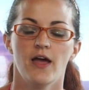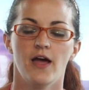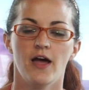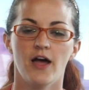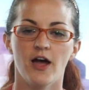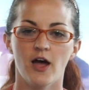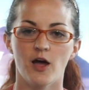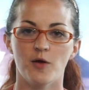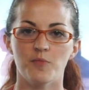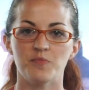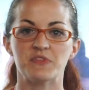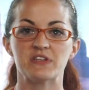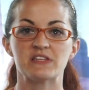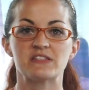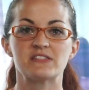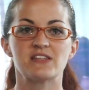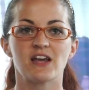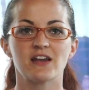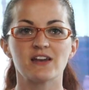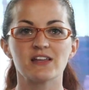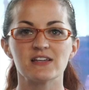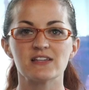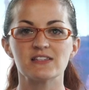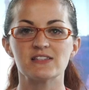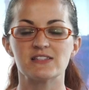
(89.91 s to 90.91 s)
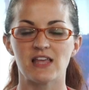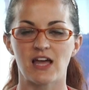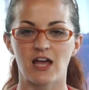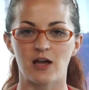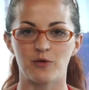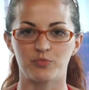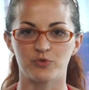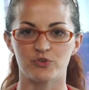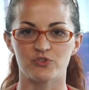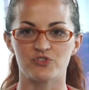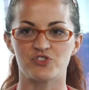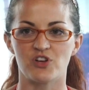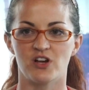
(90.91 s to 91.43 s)
The studies
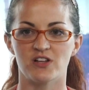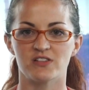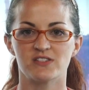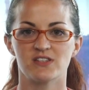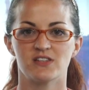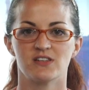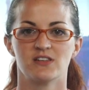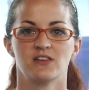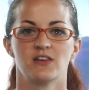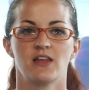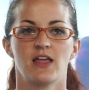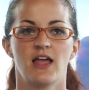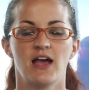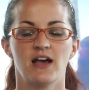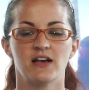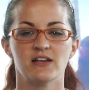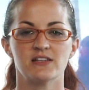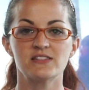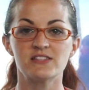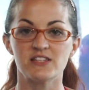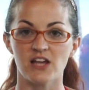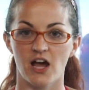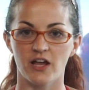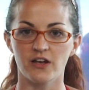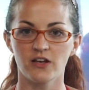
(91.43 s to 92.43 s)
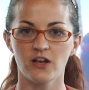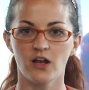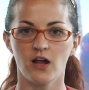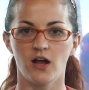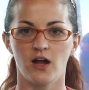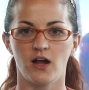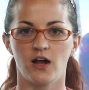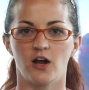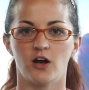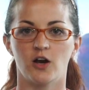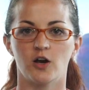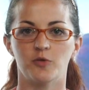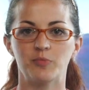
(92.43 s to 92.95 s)
that Bruce Johnson has done
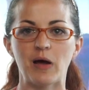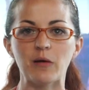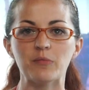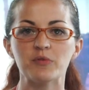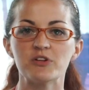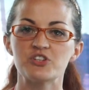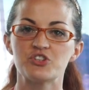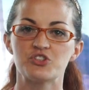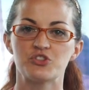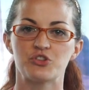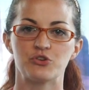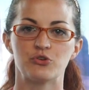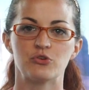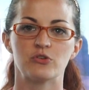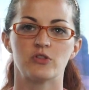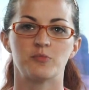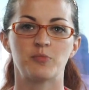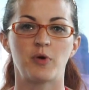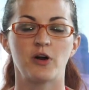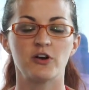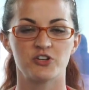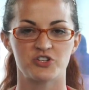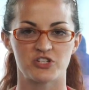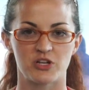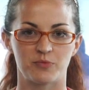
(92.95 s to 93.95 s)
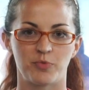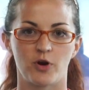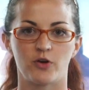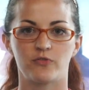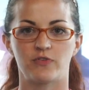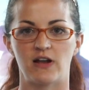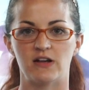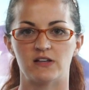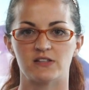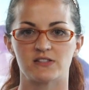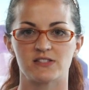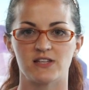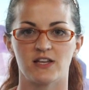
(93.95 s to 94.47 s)
are published through the Partnership
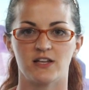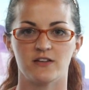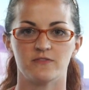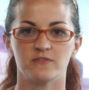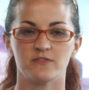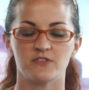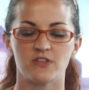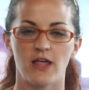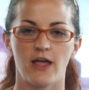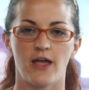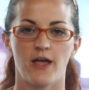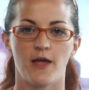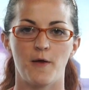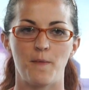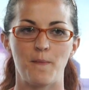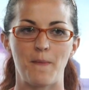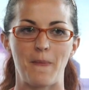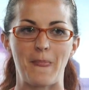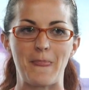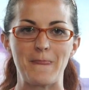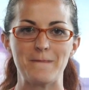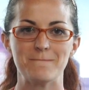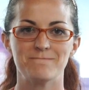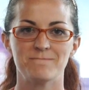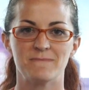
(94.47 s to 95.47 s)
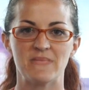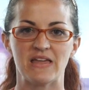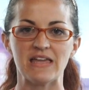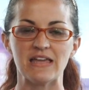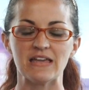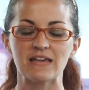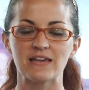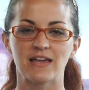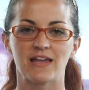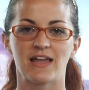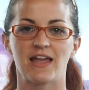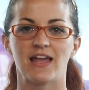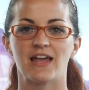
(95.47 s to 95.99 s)
Profiles in
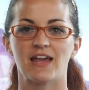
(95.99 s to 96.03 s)
Inc.